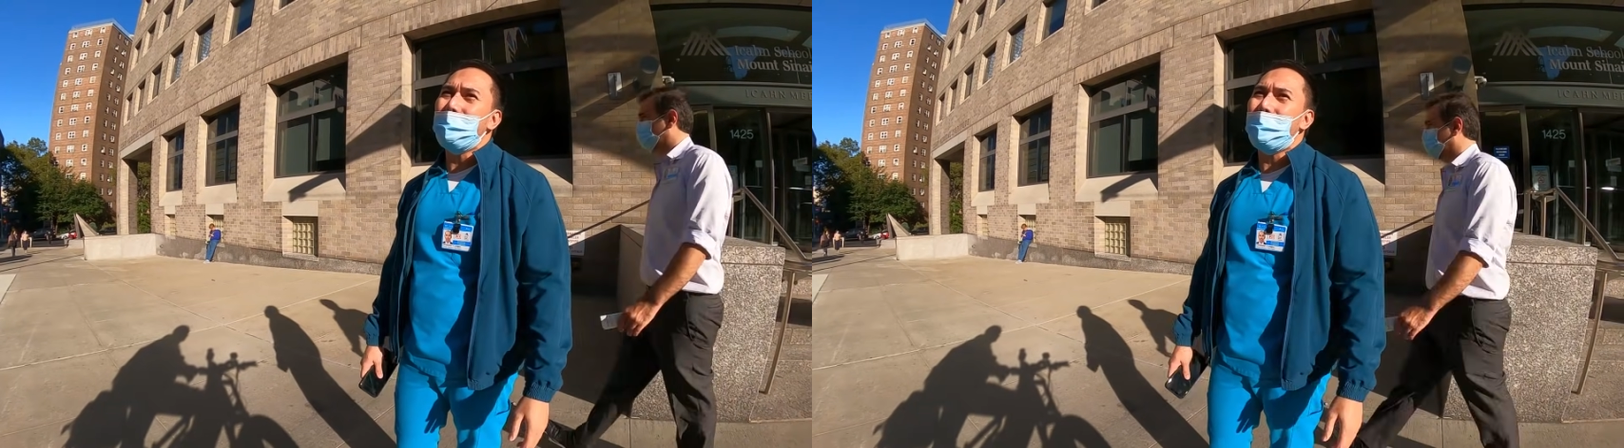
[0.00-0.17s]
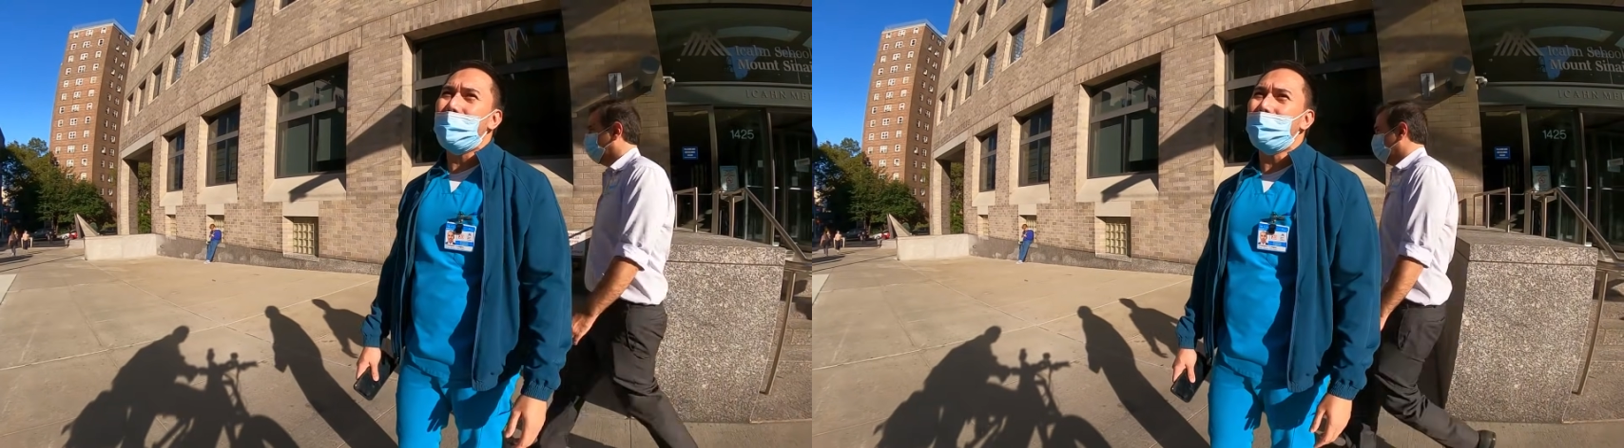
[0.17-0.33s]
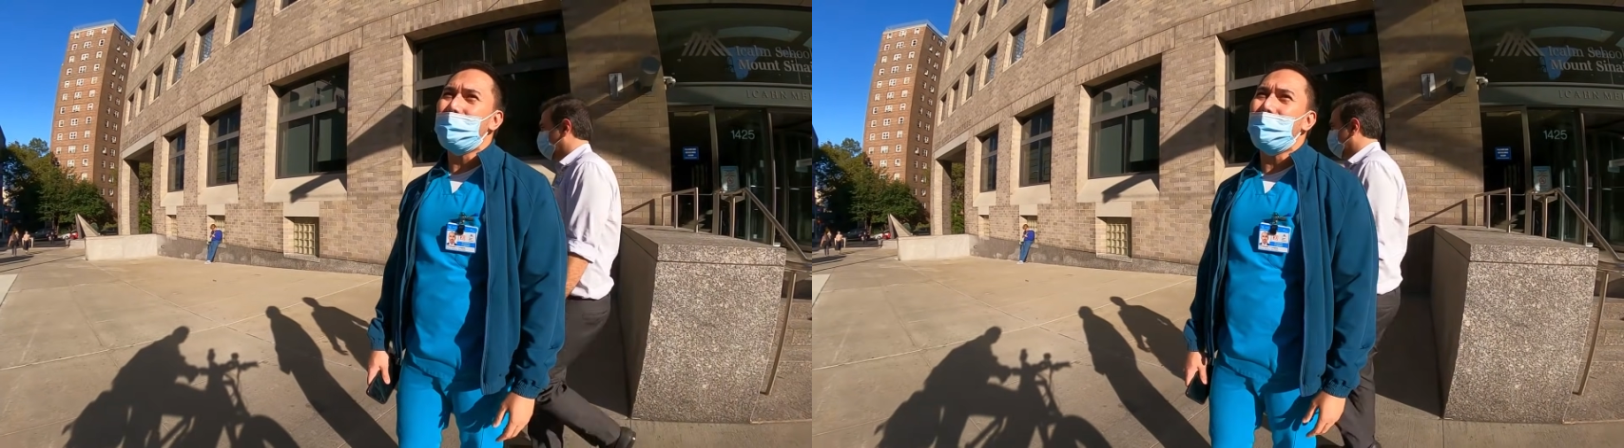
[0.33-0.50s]
or
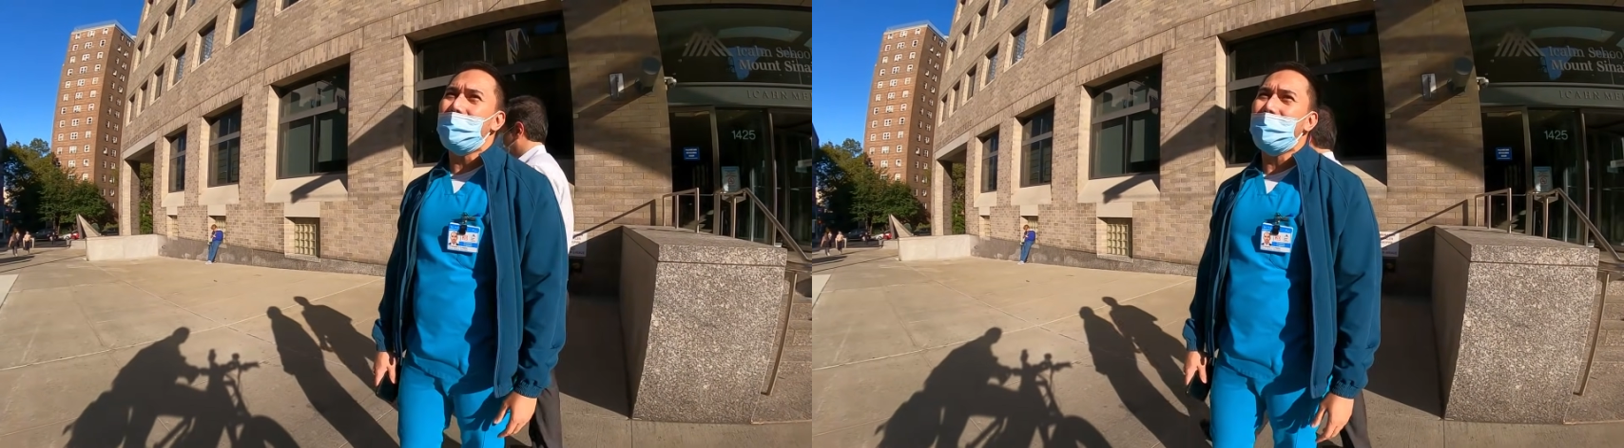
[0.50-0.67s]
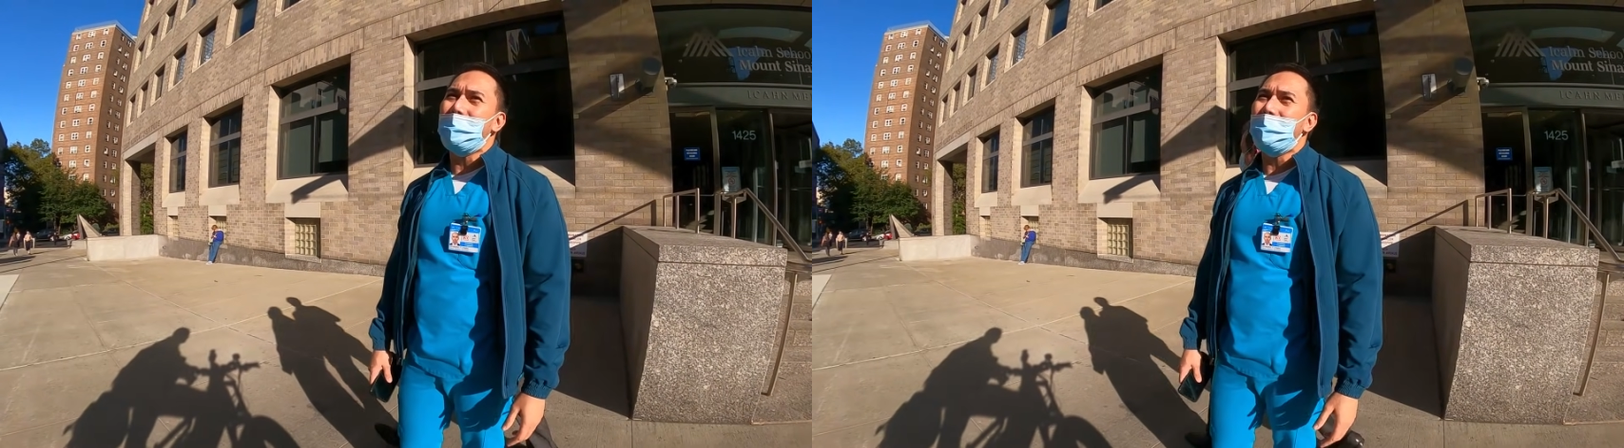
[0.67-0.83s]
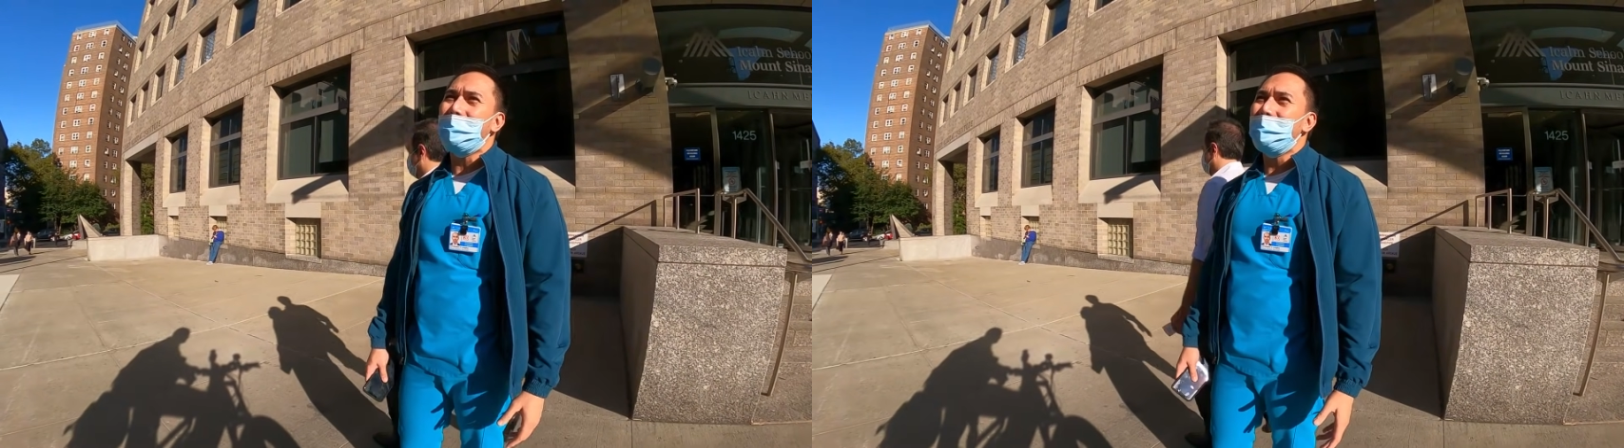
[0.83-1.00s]

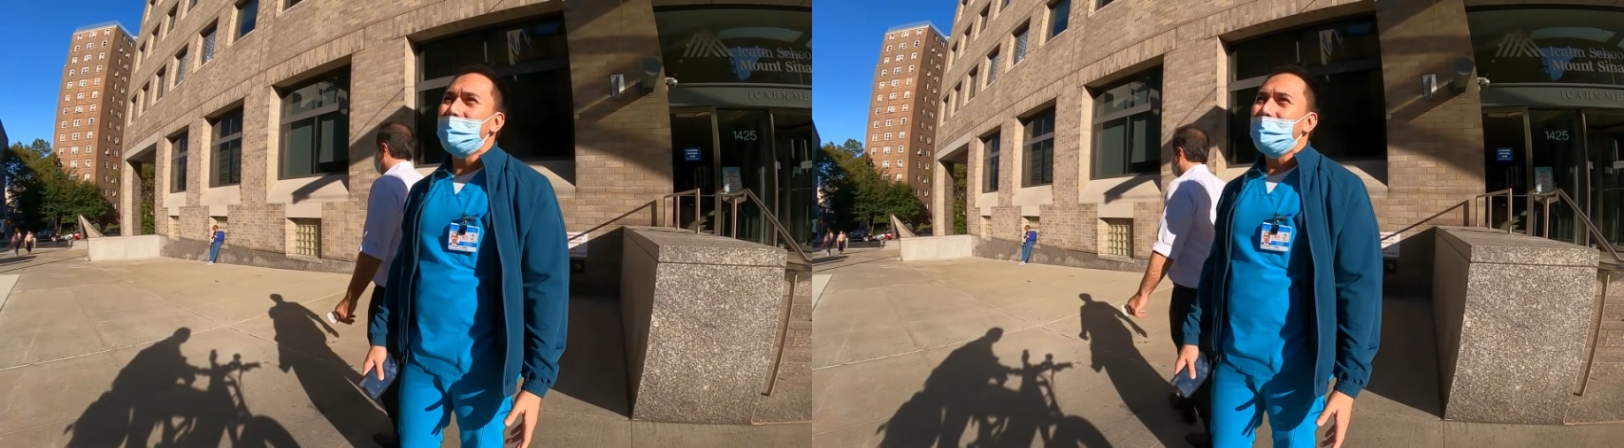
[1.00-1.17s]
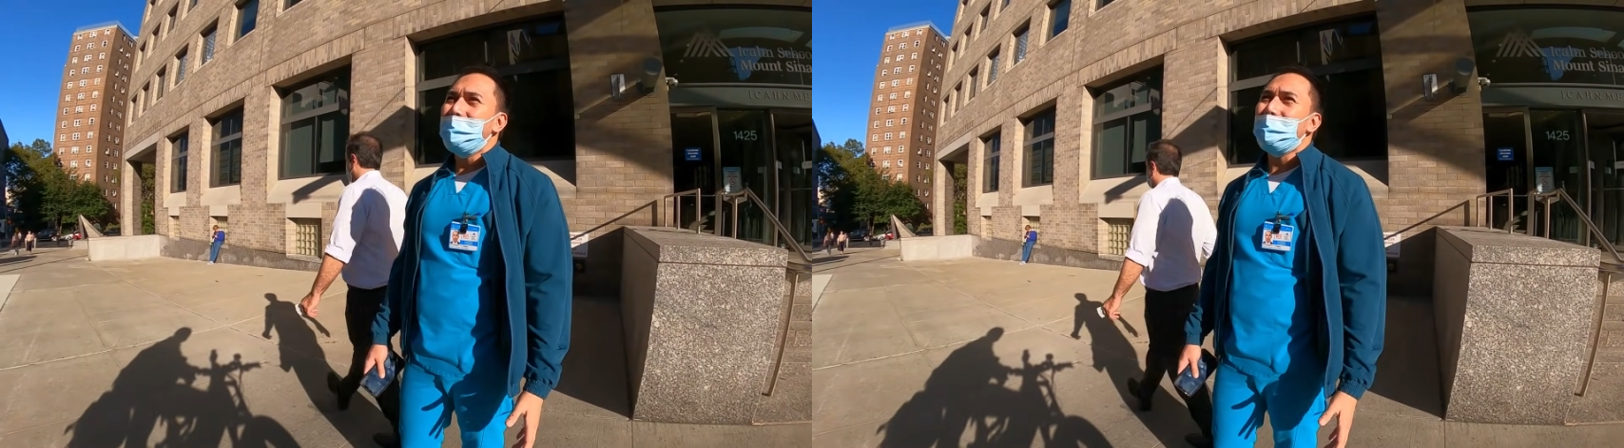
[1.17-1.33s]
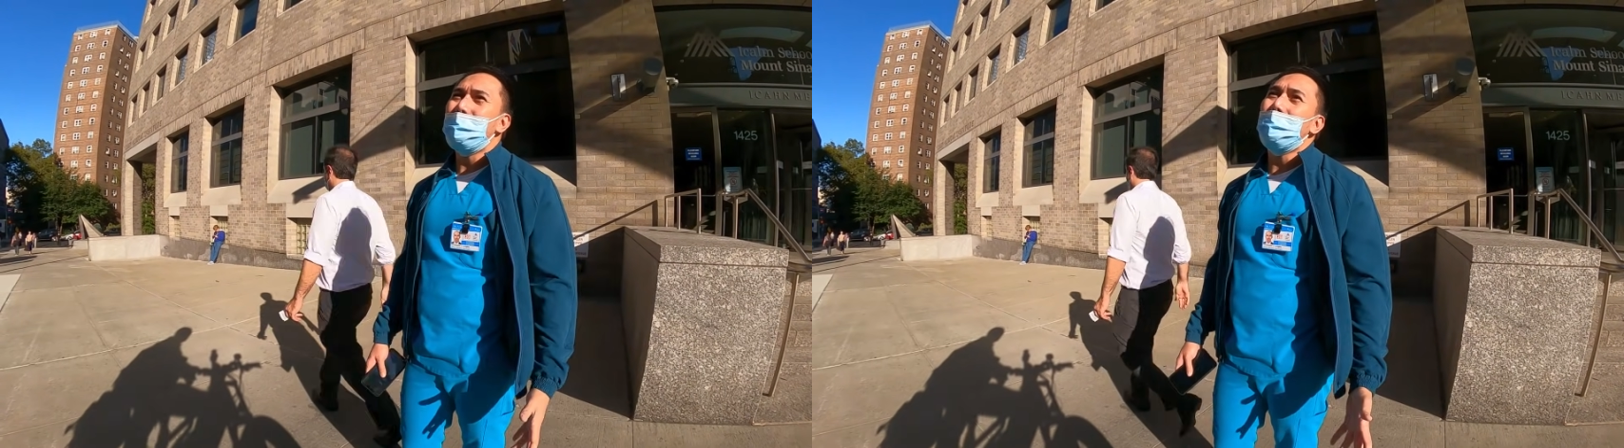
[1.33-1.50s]
everybody
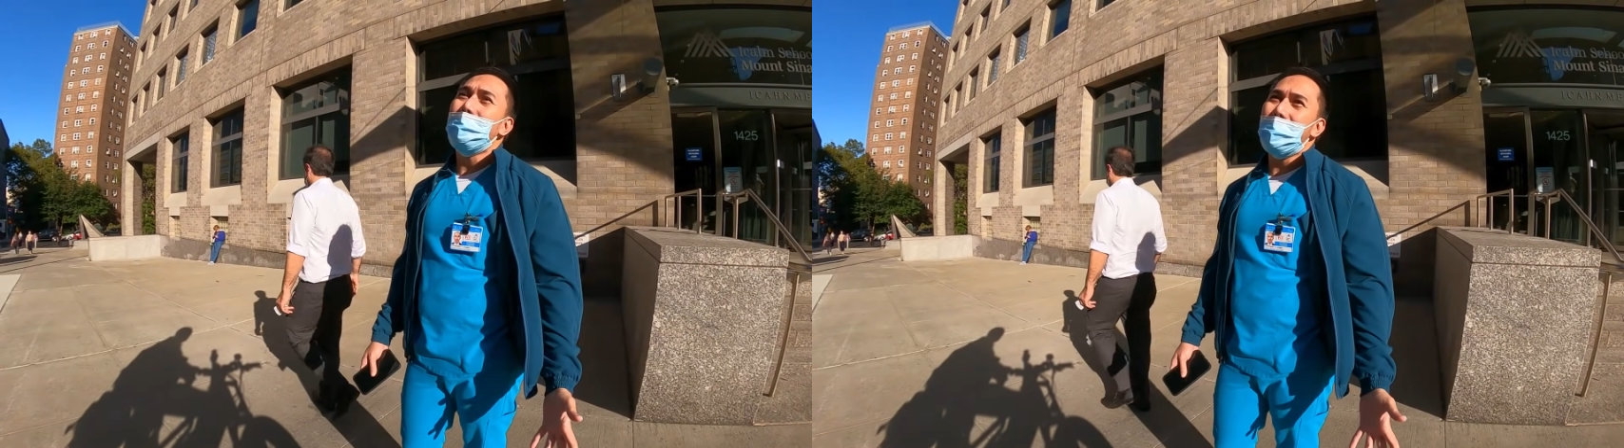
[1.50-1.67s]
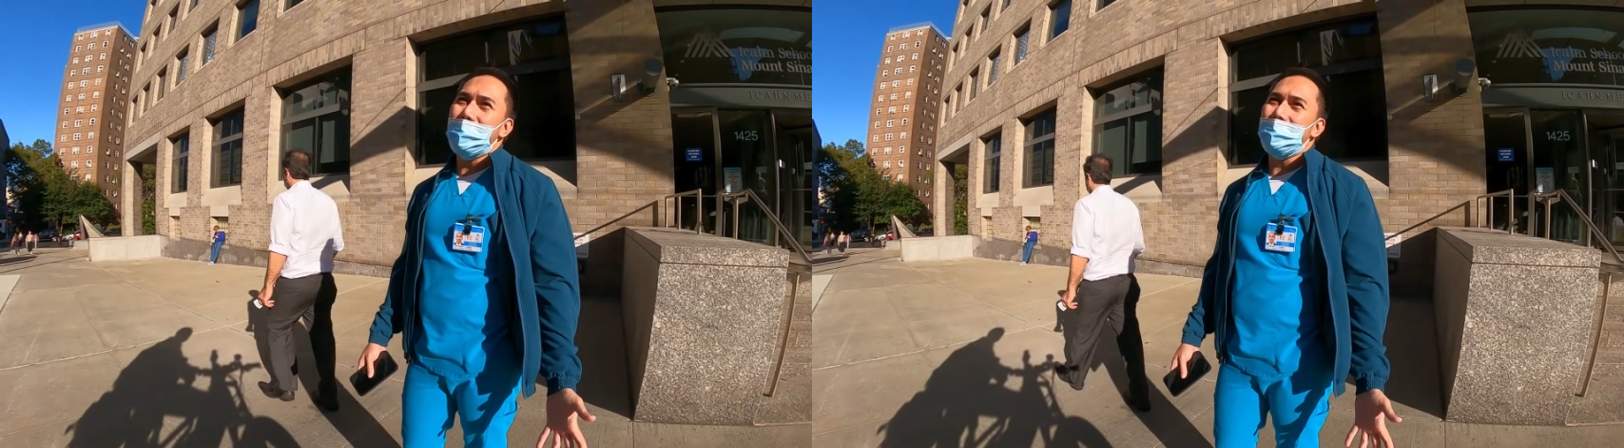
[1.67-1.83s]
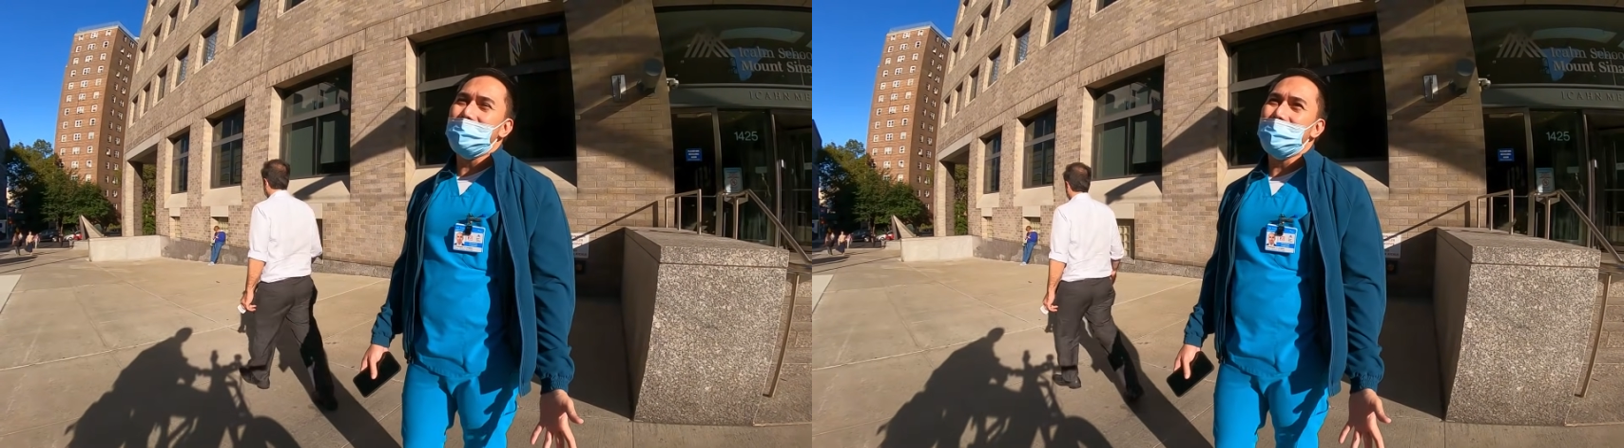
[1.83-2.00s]

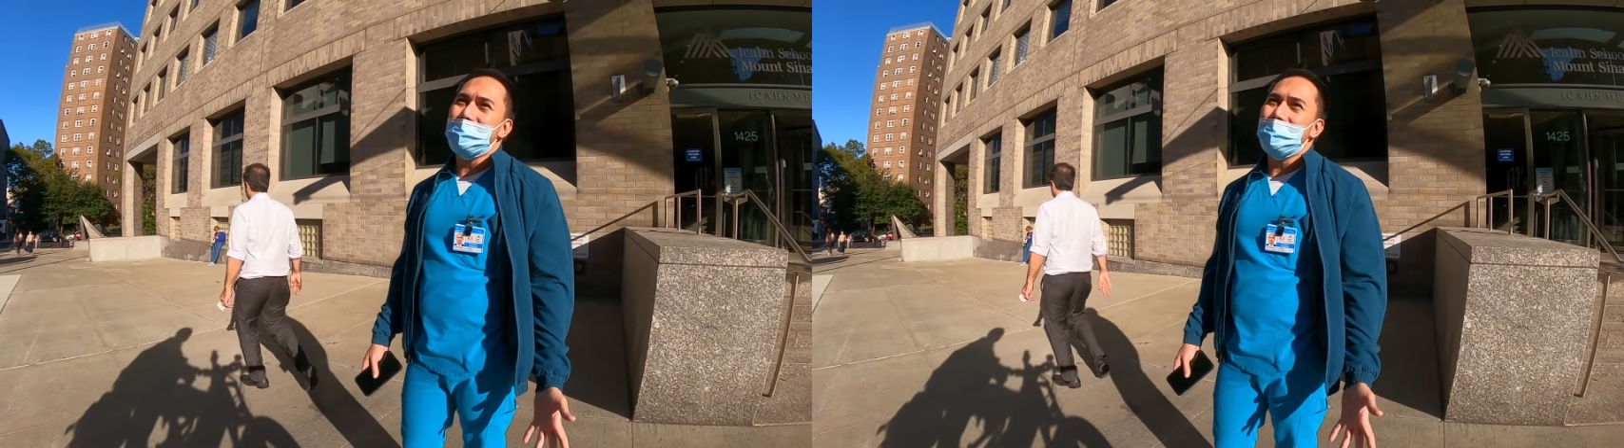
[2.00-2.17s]
complies.